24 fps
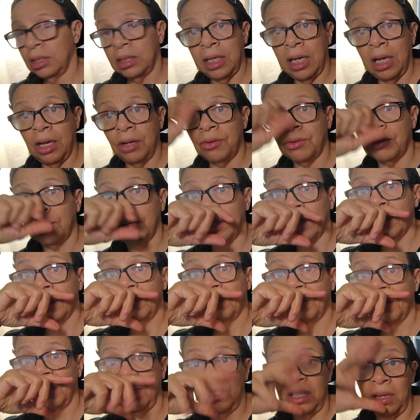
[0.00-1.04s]
a scanner
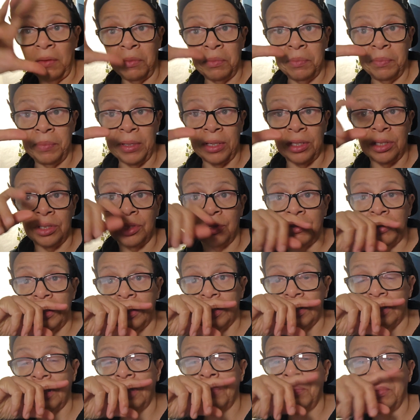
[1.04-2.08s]
gun, and you have a big
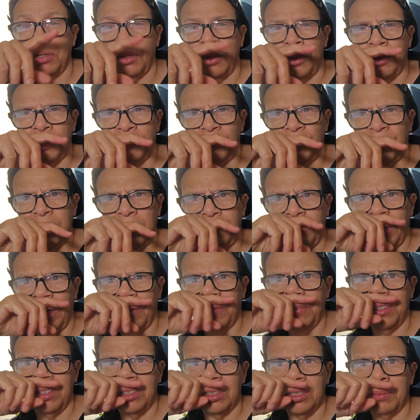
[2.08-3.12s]
screen. So I put a
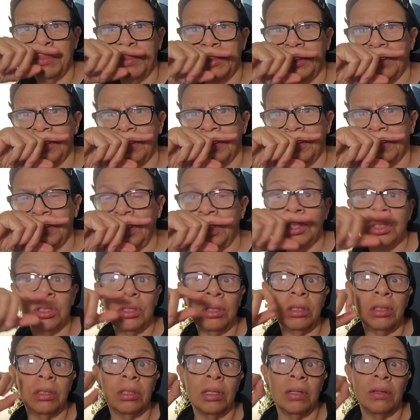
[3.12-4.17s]
55-inch up there. It looks
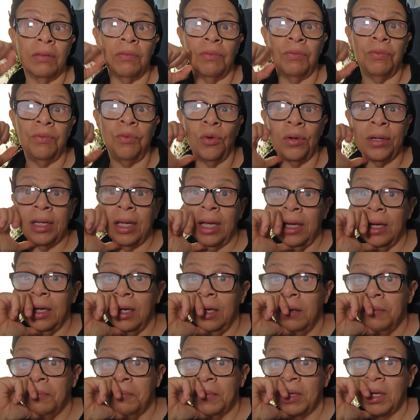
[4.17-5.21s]
good,
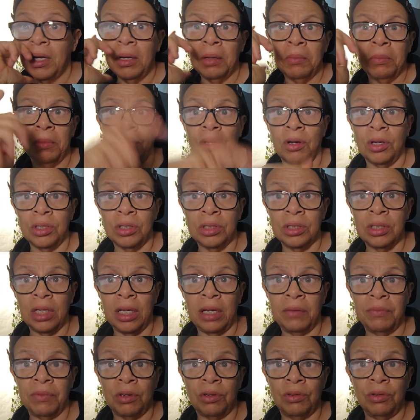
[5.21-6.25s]
4K, because
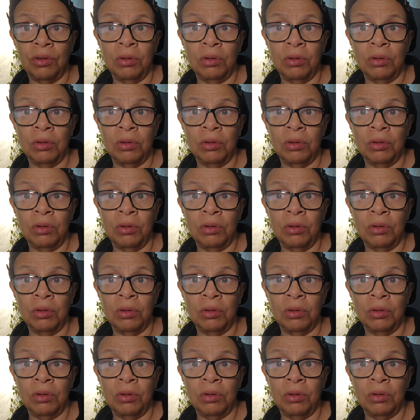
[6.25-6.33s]
I have a